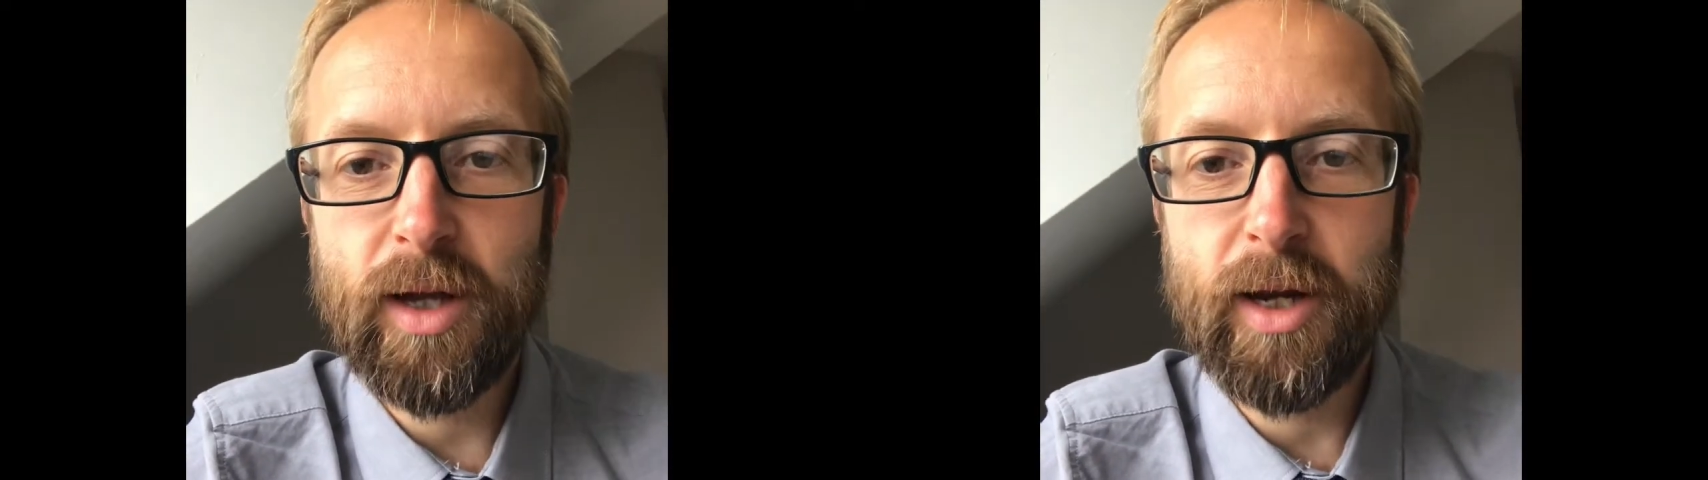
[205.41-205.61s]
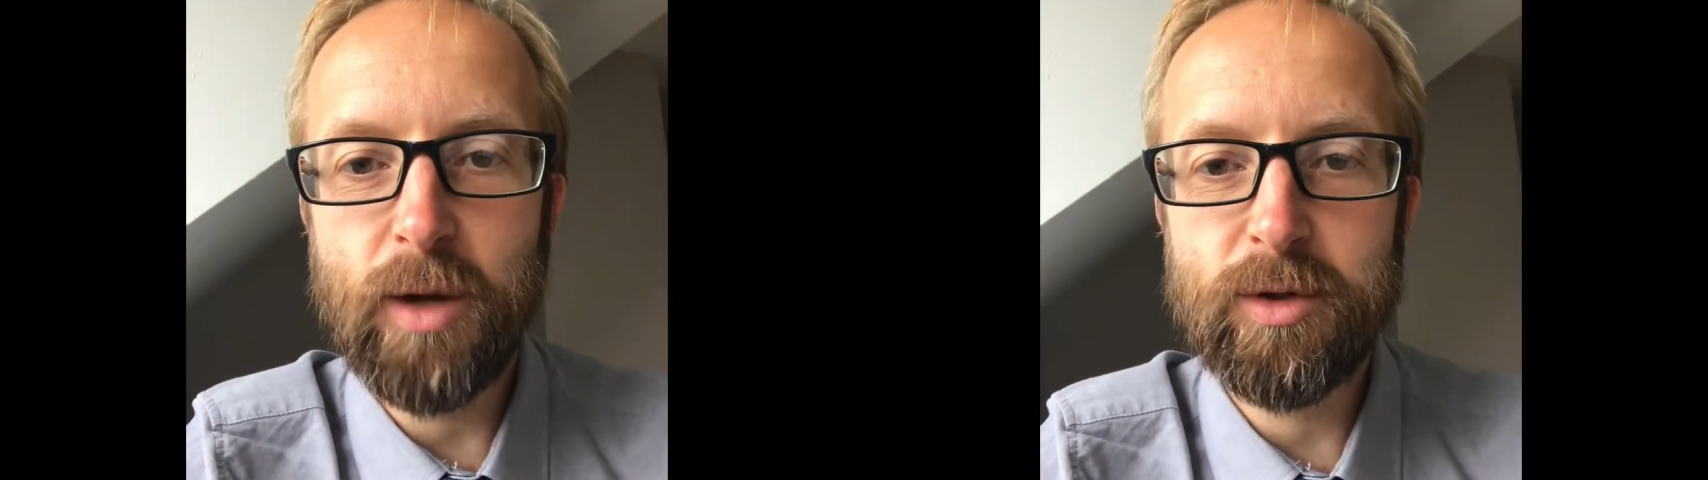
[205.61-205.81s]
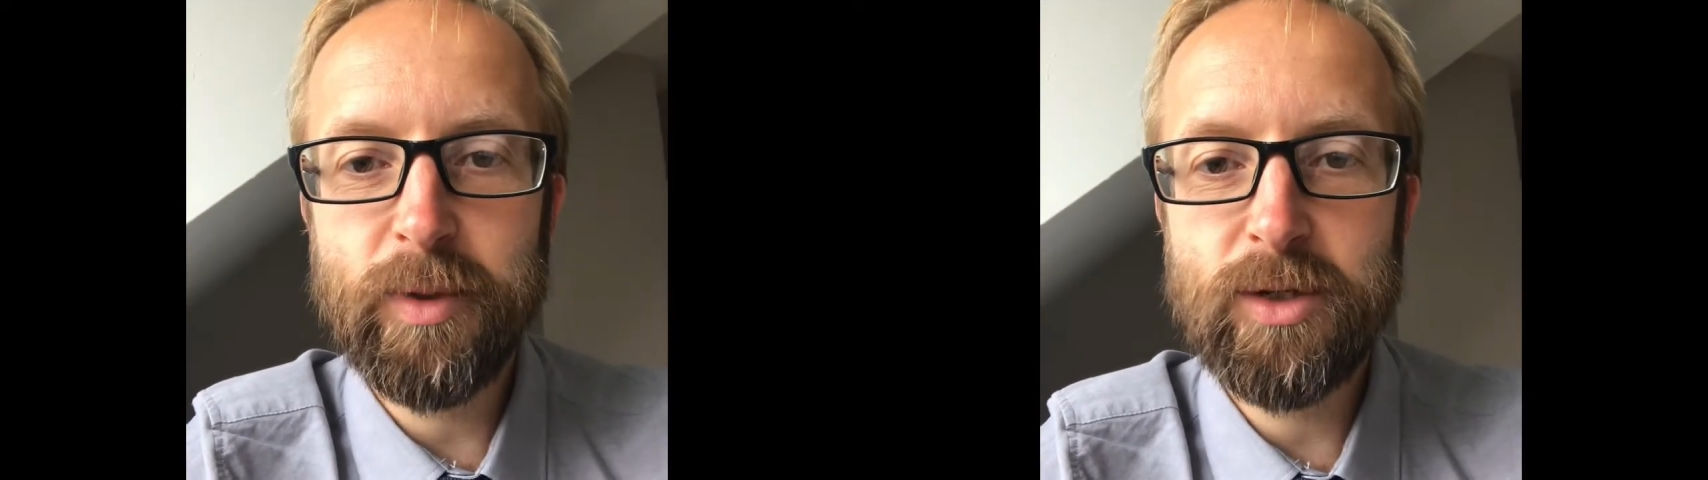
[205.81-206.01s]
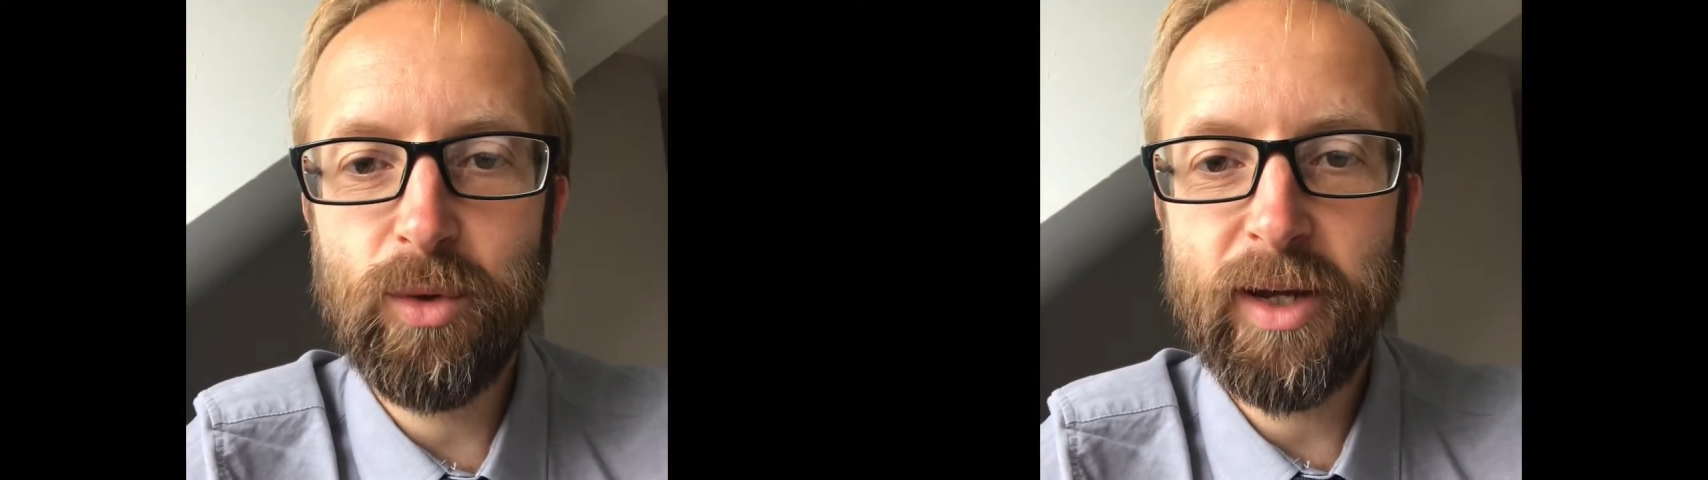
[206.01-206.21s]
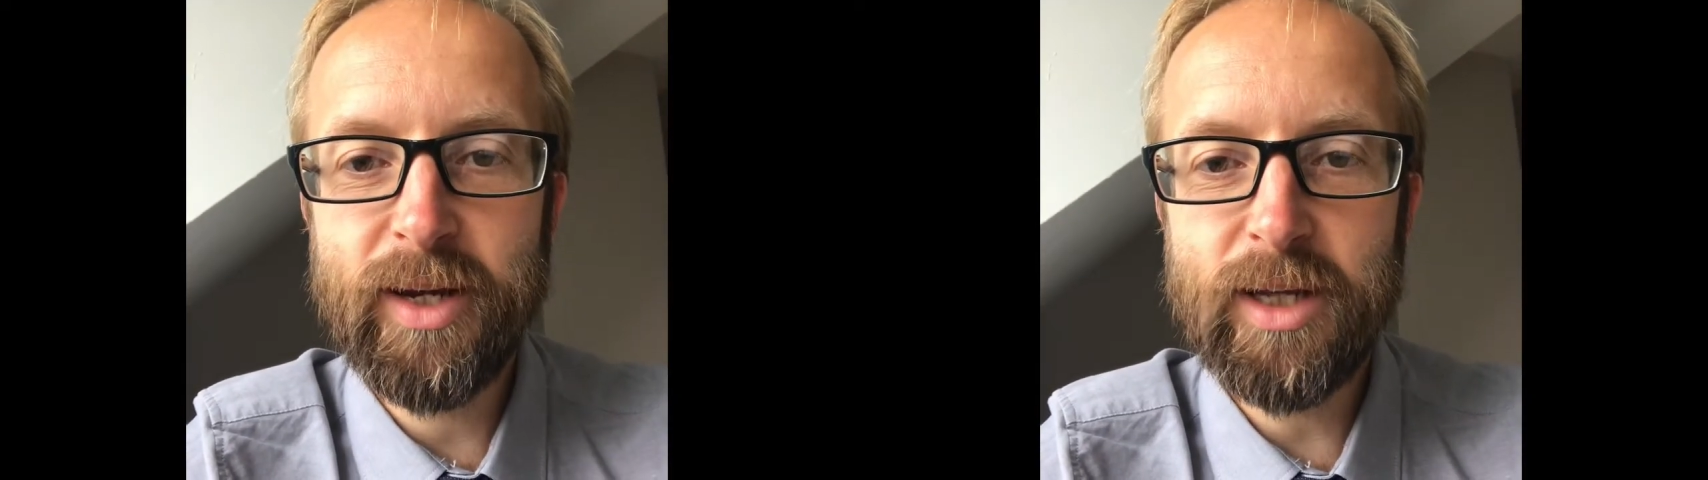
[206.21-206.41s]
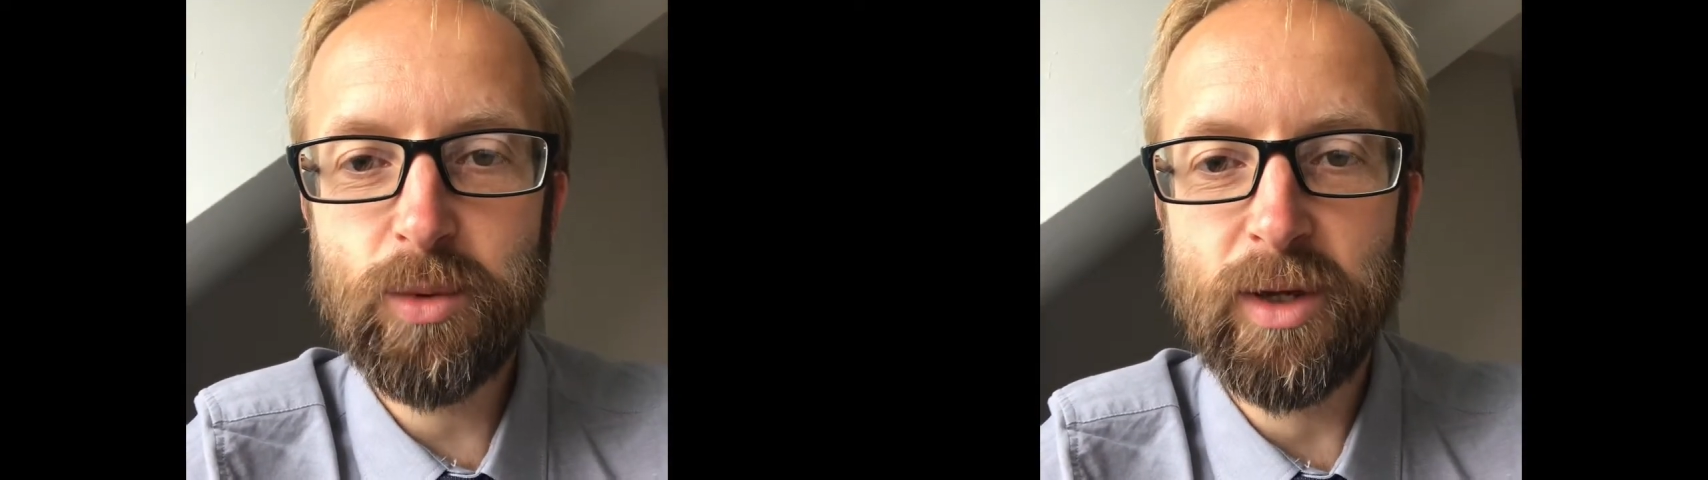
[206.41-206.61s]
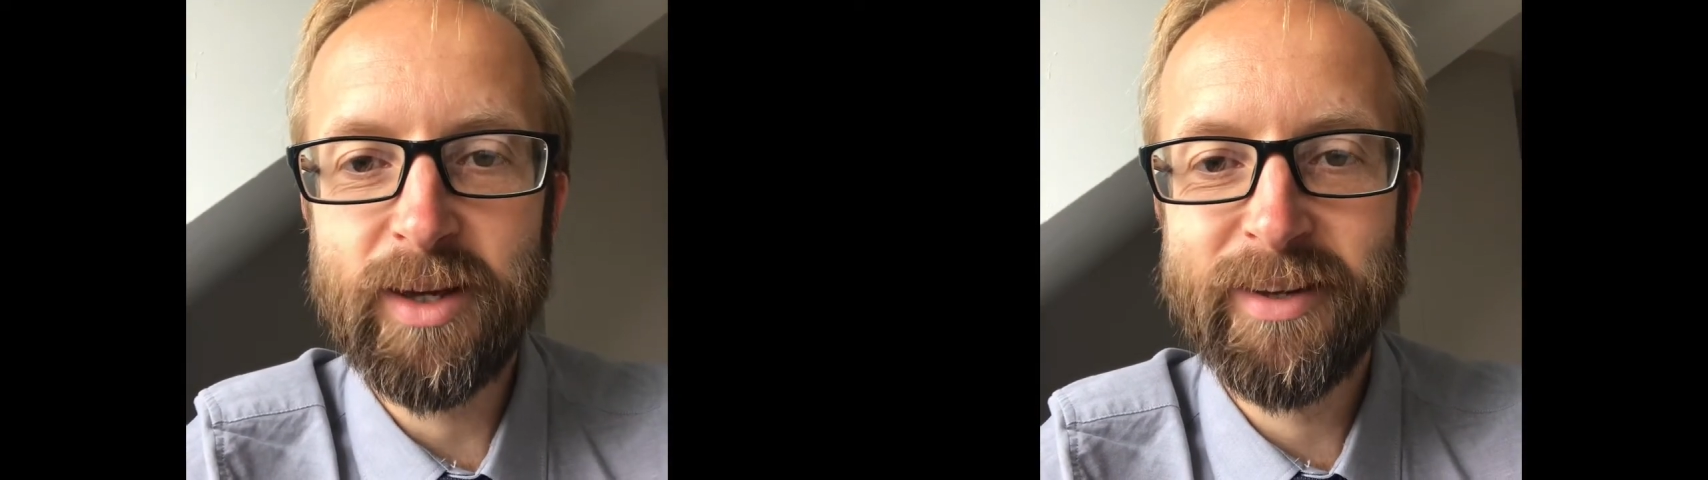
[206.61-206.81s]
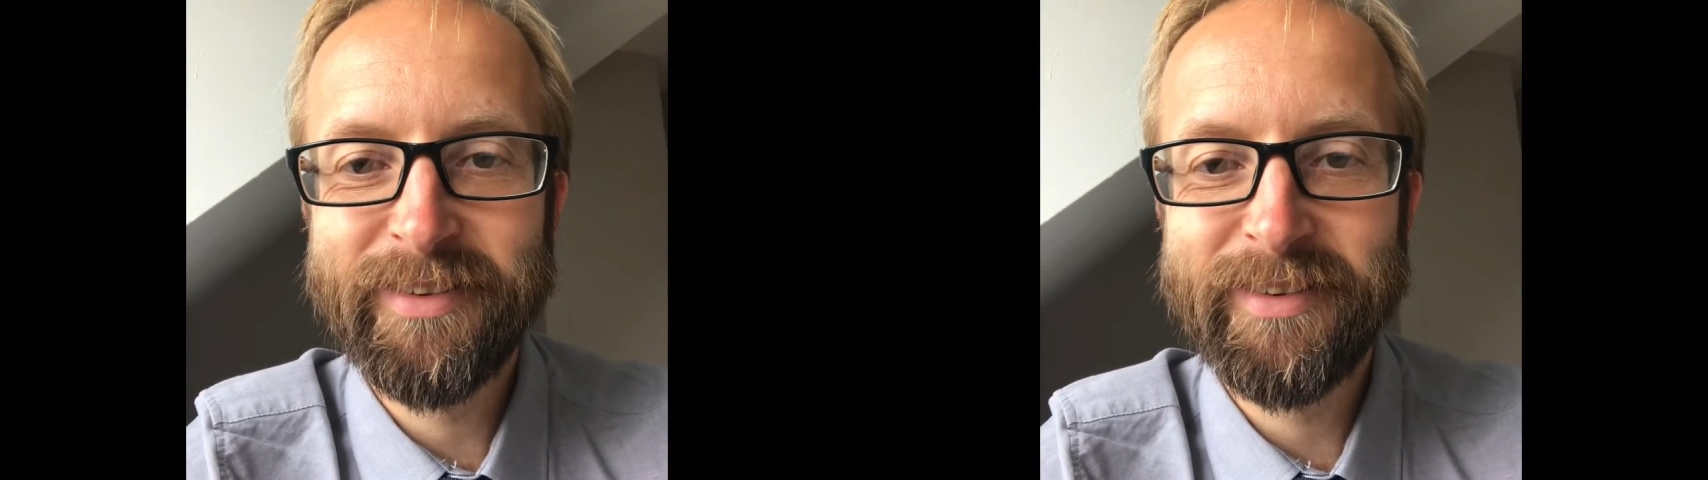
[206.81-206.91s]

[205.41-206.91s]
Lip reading: and I will speak to you all again next week.